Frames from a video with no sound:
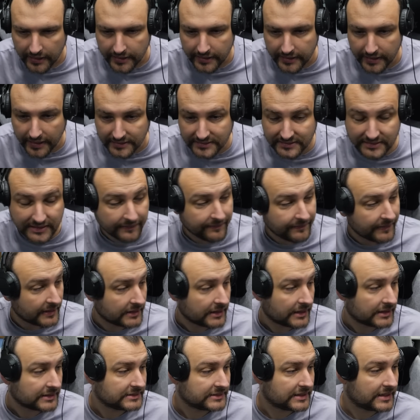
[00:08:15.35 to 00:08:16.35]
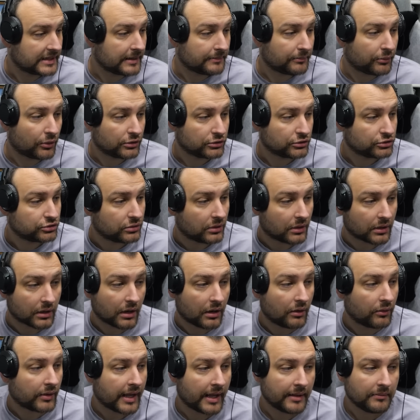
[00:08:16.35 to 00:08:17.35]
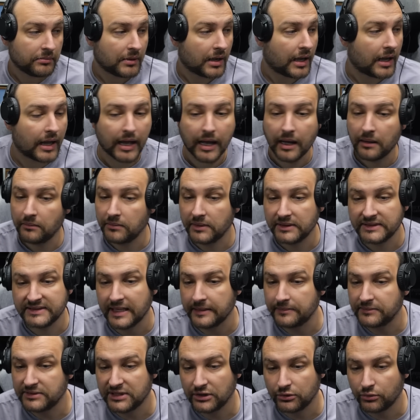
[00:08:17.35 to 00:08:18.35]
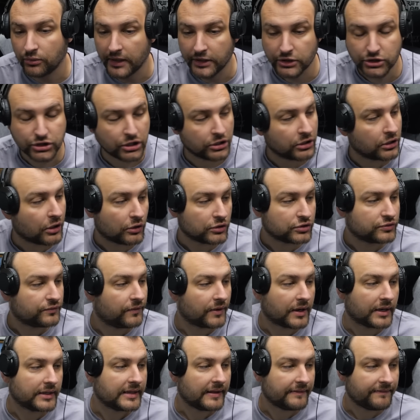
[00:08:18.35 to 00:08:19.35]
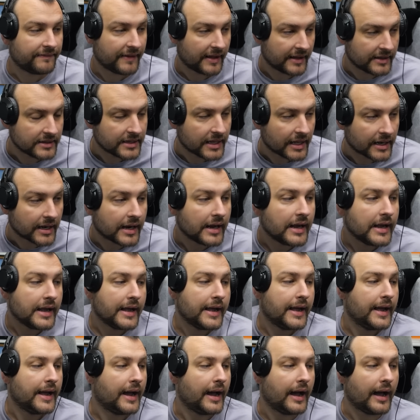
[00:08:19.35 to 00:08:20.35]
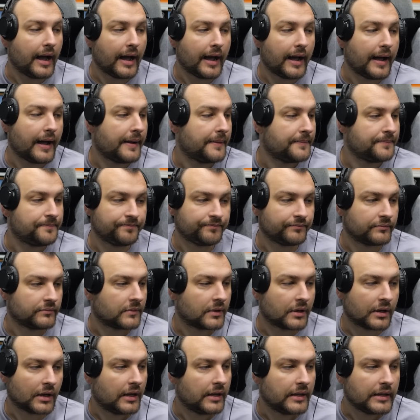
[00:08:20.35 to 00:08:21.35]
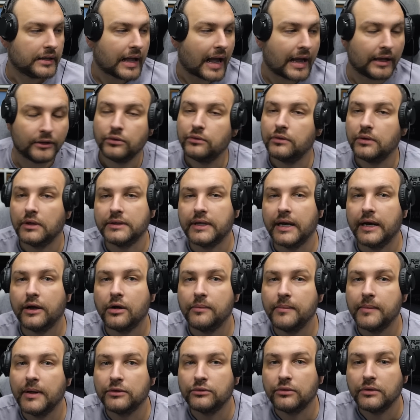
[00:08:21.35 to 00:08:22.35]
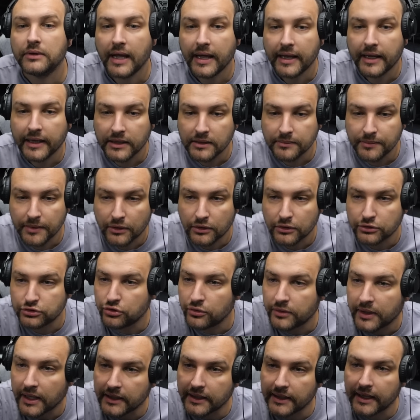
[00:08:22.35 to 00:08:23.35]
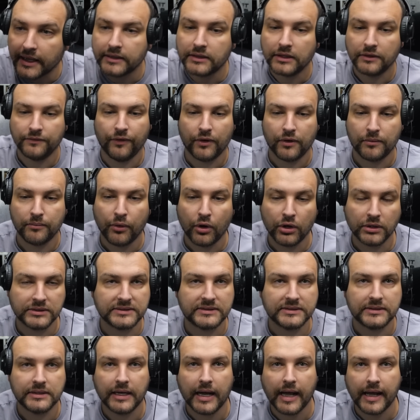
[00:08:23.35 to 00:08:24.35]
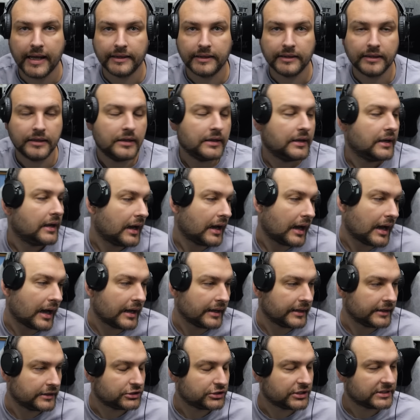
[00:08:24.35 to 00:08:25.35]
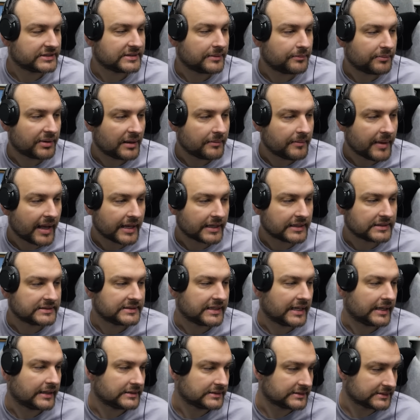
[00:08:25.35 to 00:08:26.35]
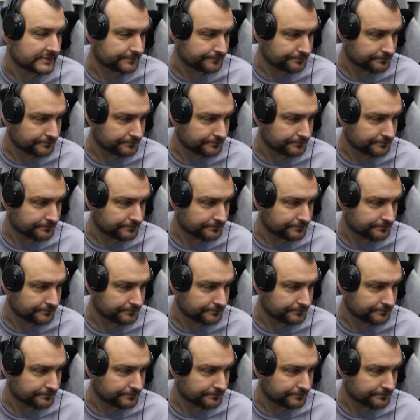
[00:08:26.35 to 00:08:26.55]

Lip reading: Yes, Defender is in the Bond store. Okay. Same situation goes for a Defender. I do not recommend to take it because you can get it for bonds, right? It just simply makes sense.